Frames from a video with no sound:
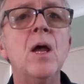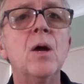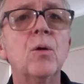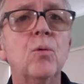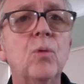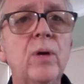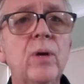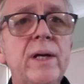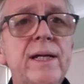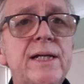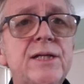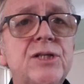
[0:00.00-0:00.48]

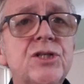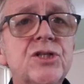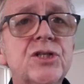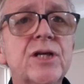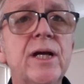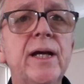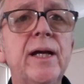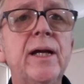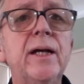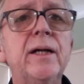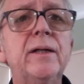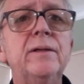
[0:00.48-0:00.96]
We
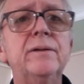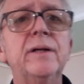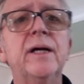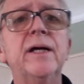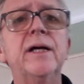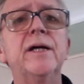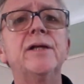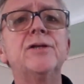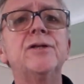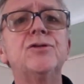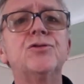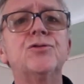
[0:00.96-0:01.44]
share
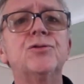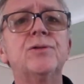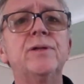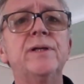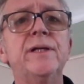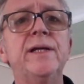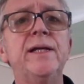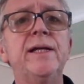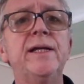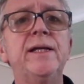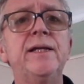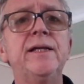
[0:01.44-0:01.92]
a
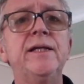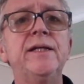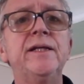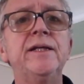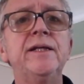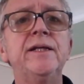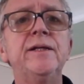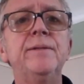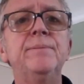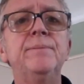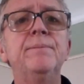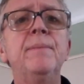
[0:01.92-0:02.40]

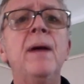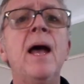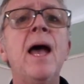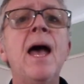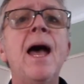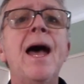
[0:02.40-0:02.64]
dream